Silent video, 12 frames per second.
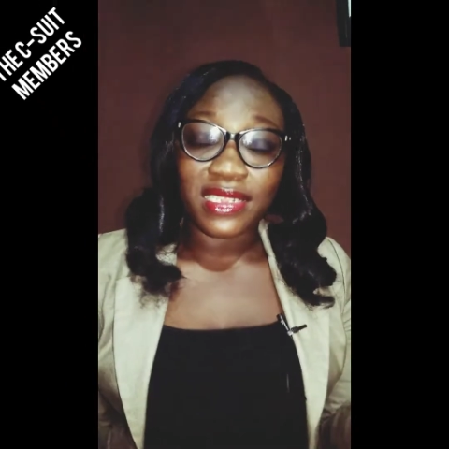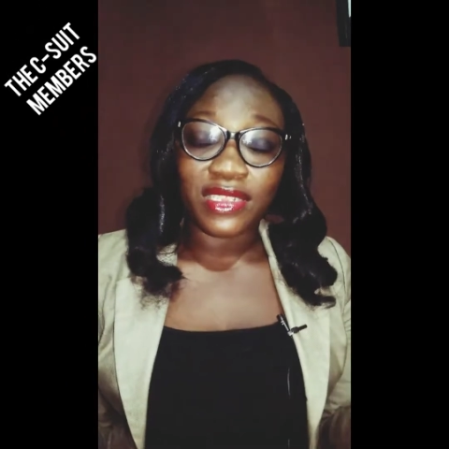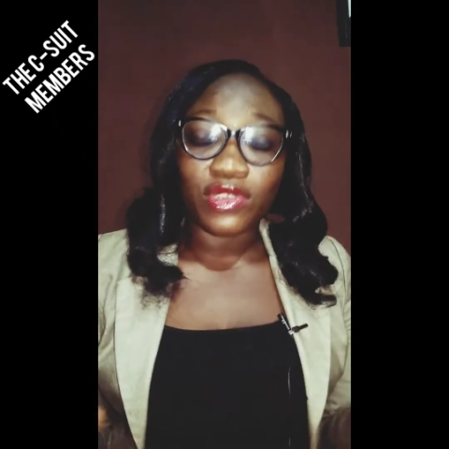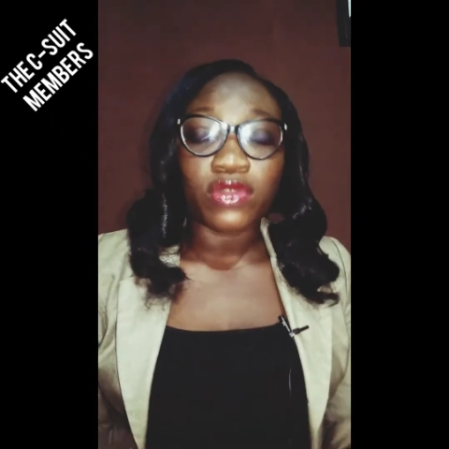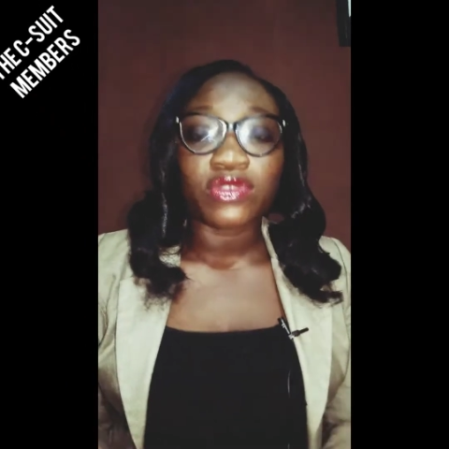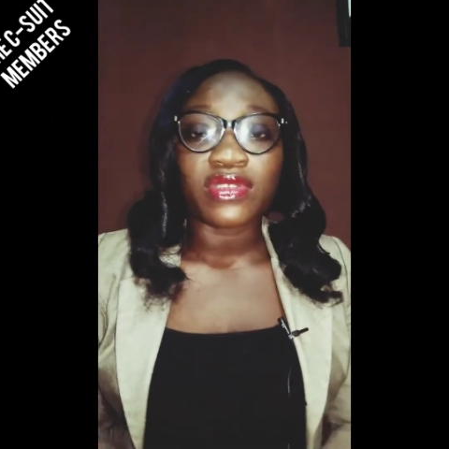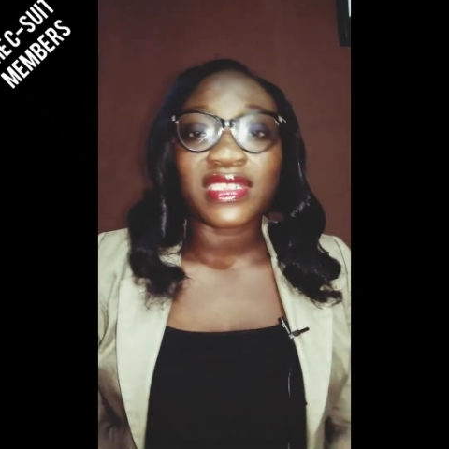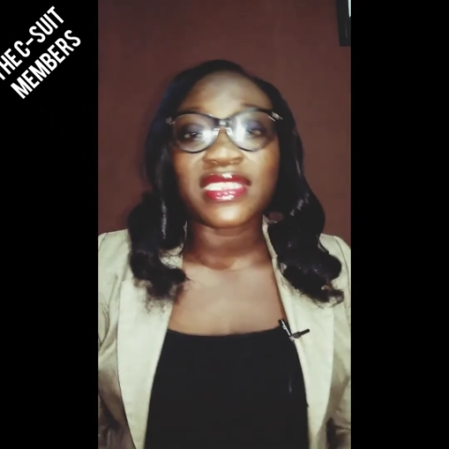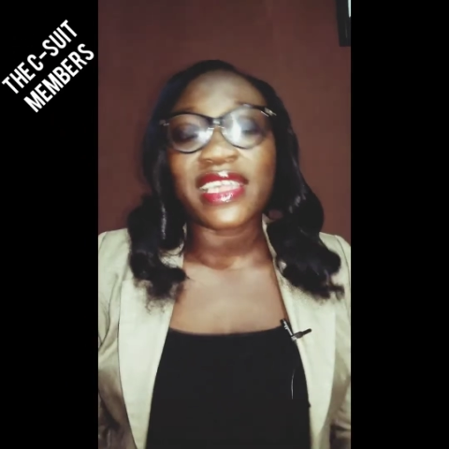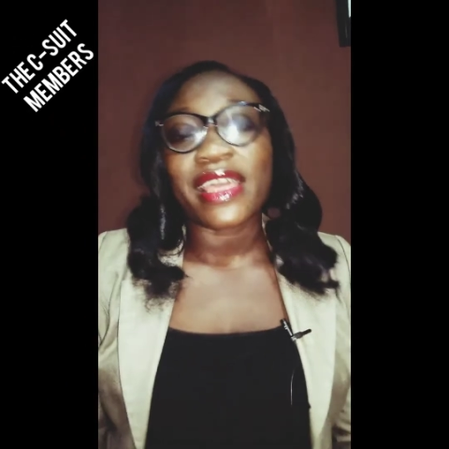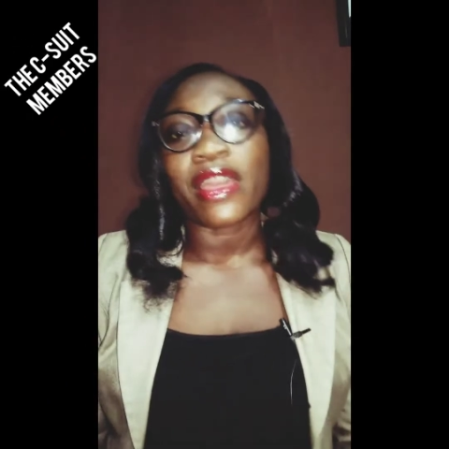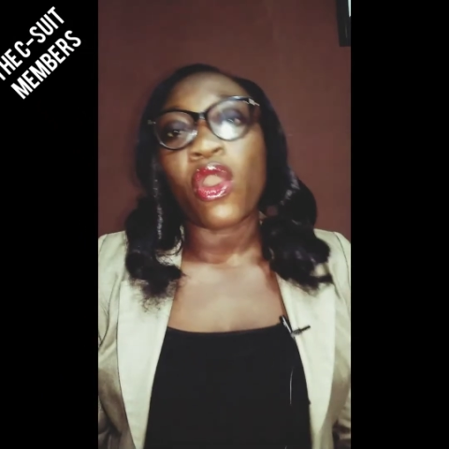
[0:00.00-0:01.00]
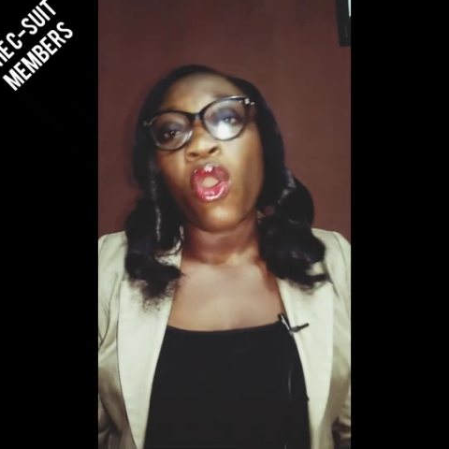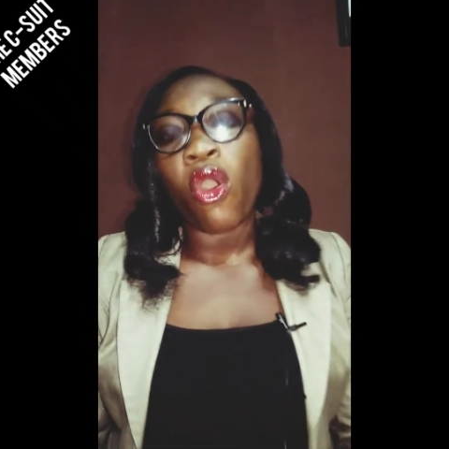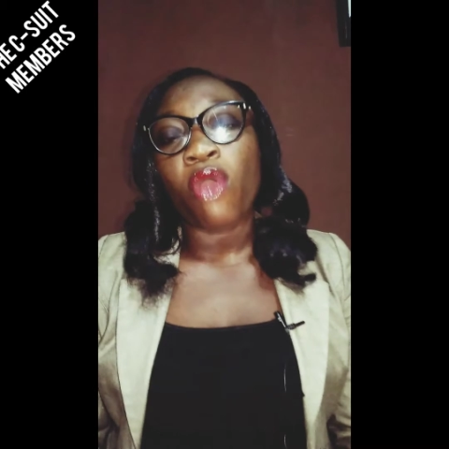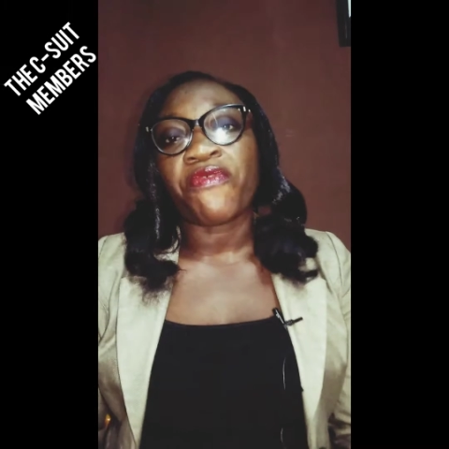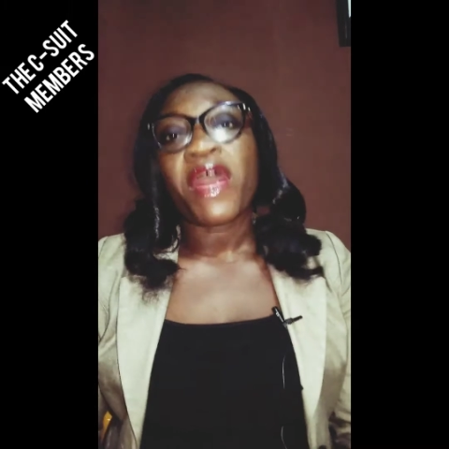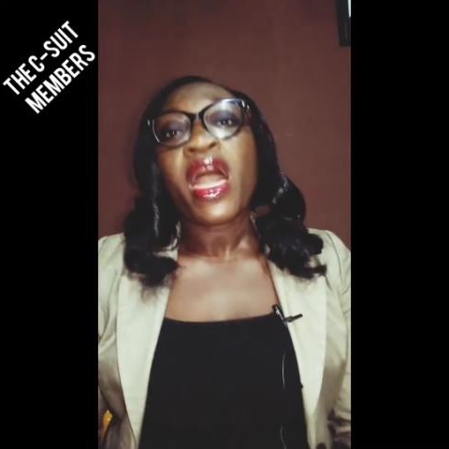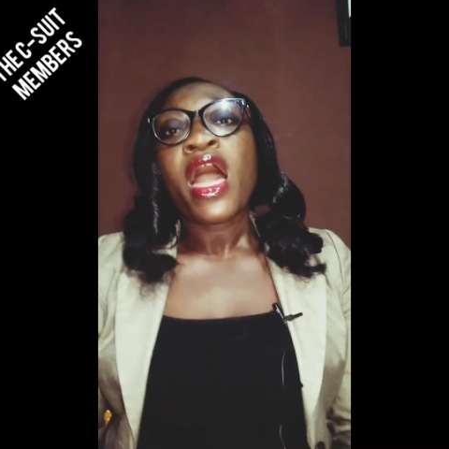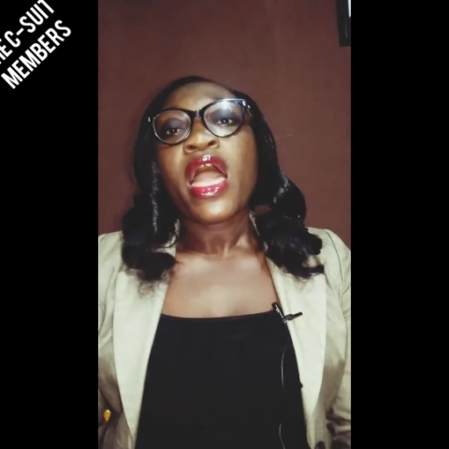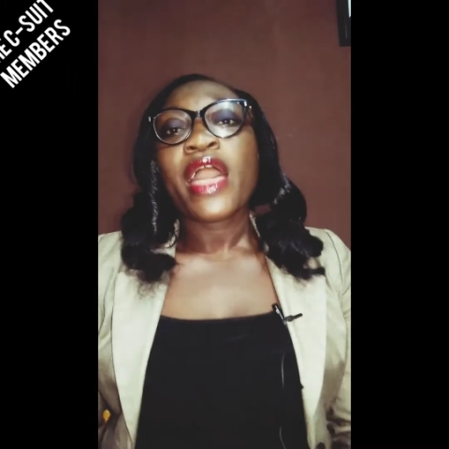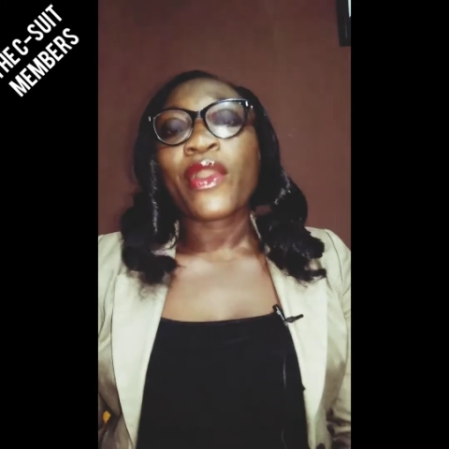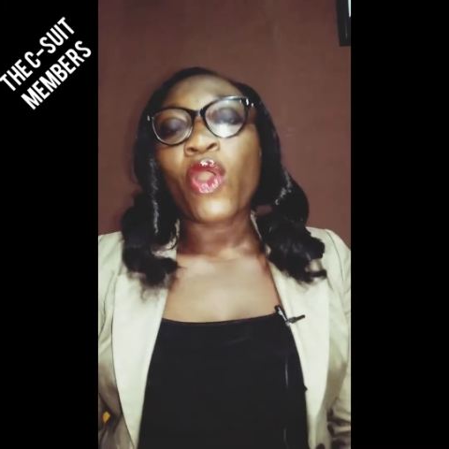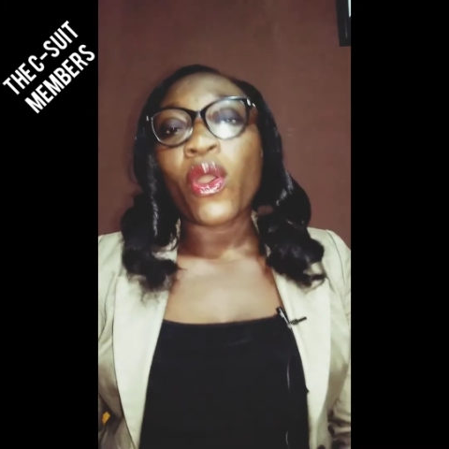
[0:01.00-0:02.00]
so to say, of
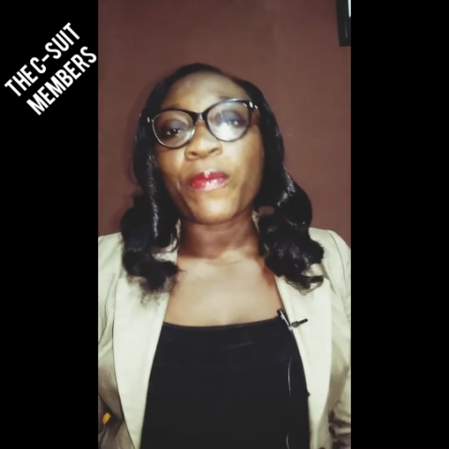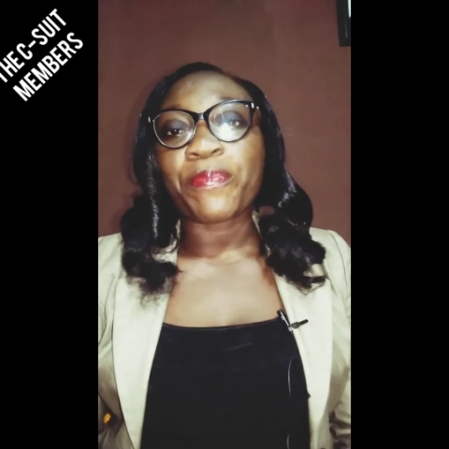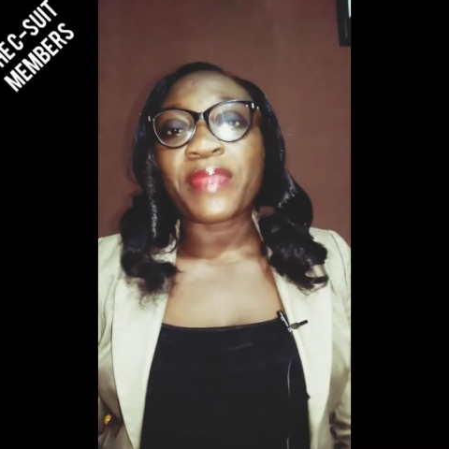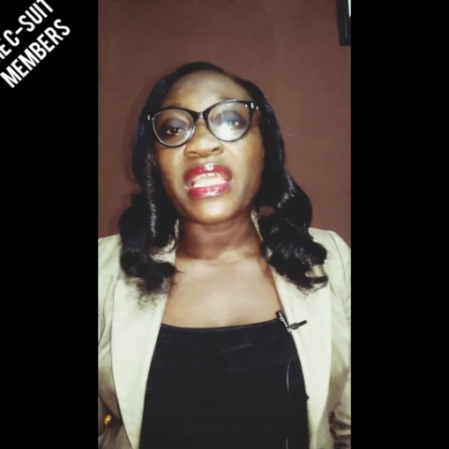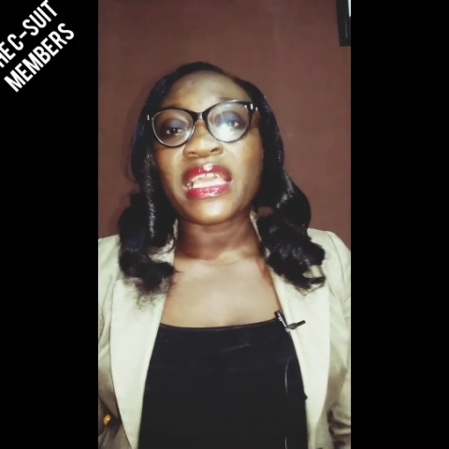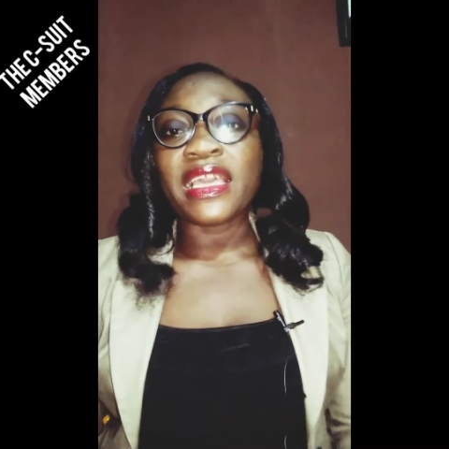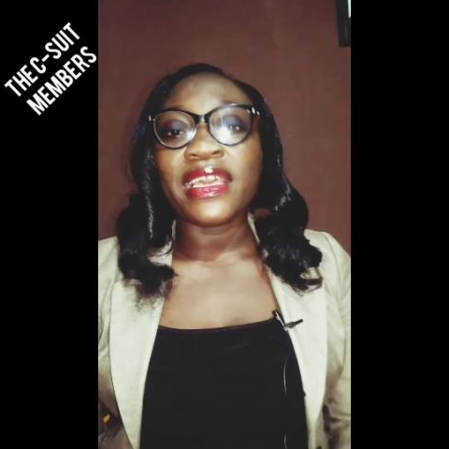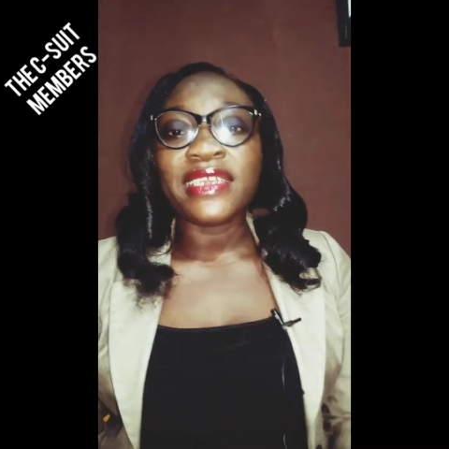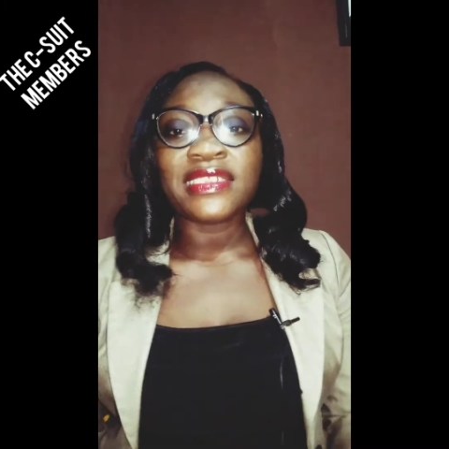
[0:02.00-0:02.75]
a company. He